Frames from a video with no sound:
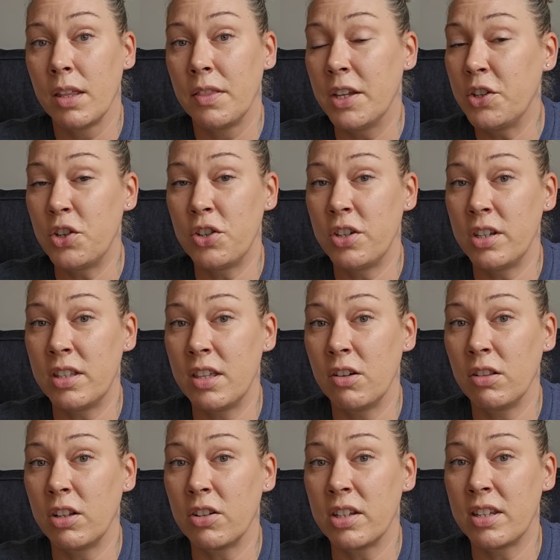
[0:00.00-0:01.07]
This is just
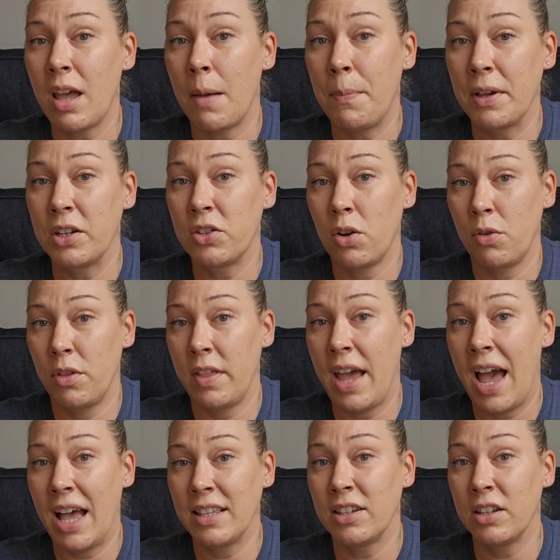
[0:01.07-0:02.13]
their little stepping stone that they
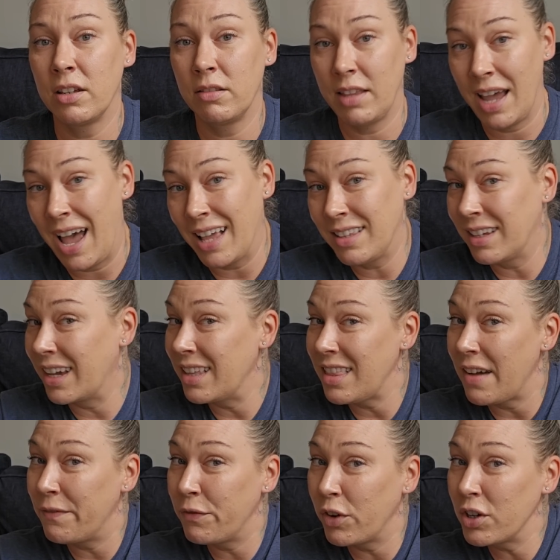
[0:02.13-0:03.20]
had to they had to get
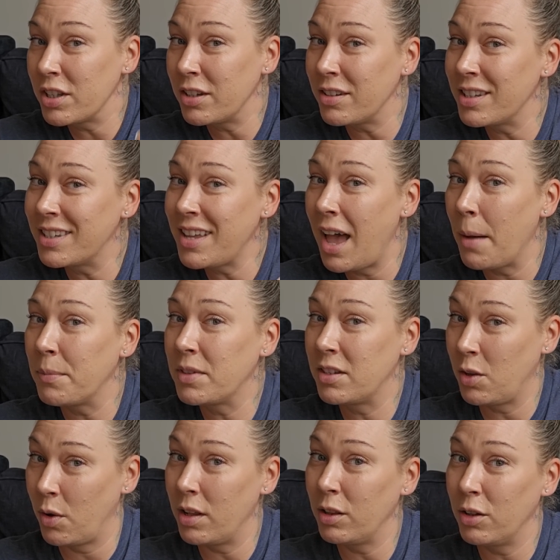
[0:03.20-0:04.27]
that first little step
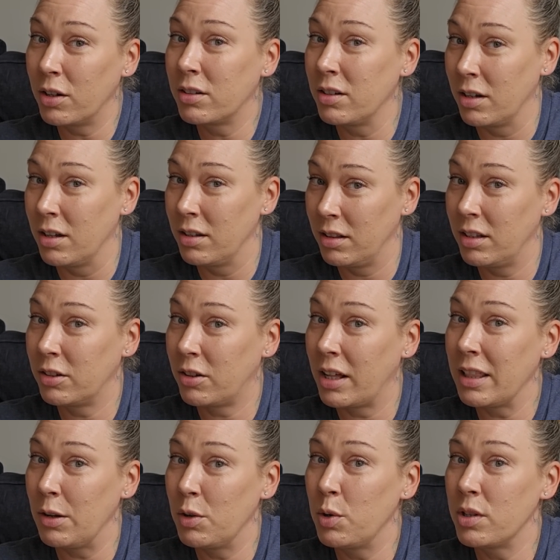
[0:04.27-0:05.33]
so it looked it looked
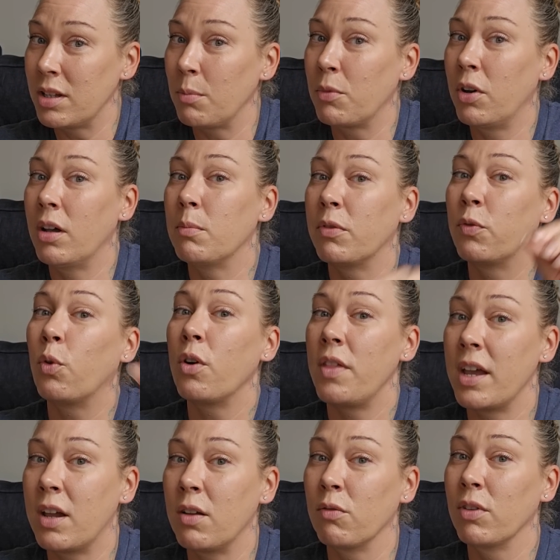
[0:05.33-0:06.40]
like they were doing something good before
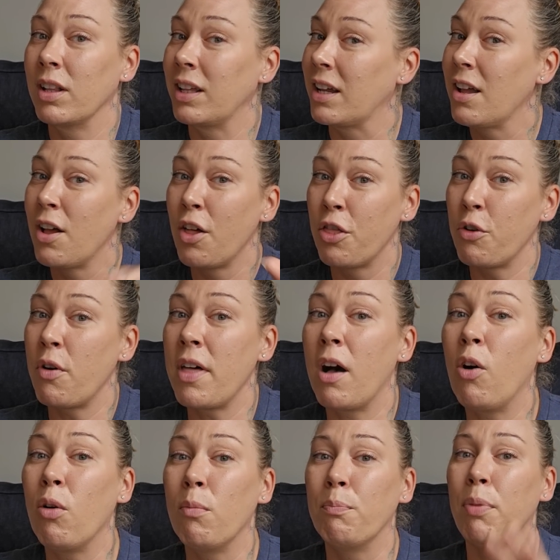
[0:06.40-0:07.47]
they can really throw that
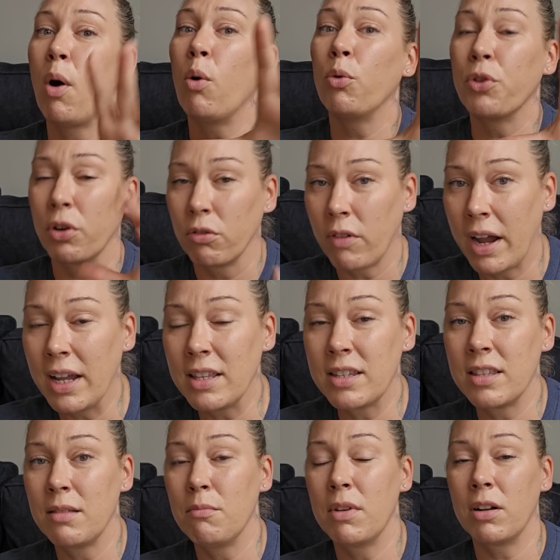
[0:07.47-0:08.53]
whole boulder right
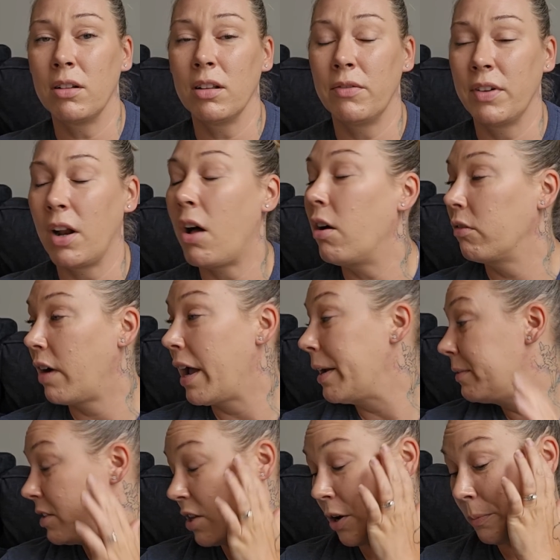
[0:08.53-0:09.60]
into the middle of it all,
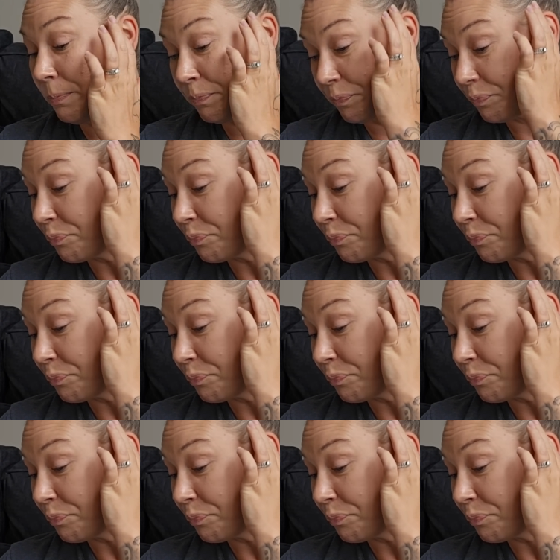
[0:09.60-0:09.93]
right? So